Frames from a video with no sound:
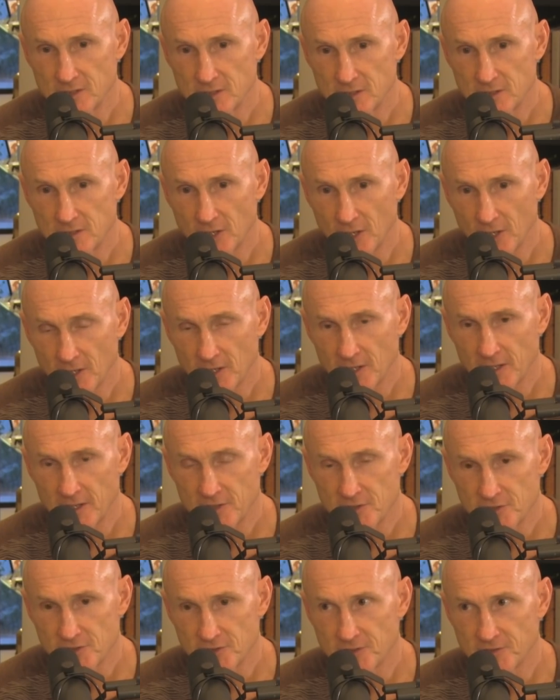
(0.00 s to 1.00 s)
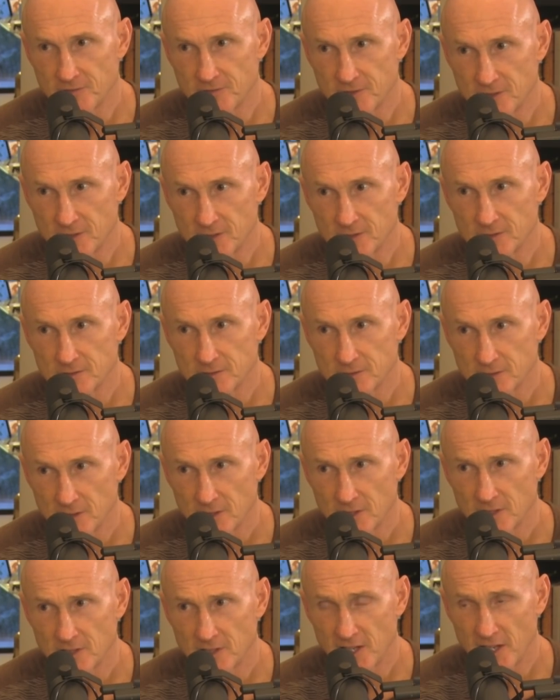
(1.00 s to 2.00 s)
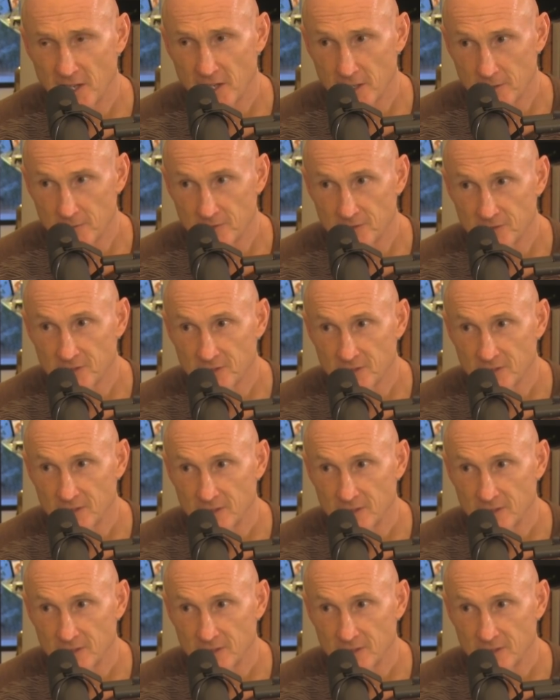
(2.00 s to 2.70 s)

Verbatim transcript: the dark edges of the caves.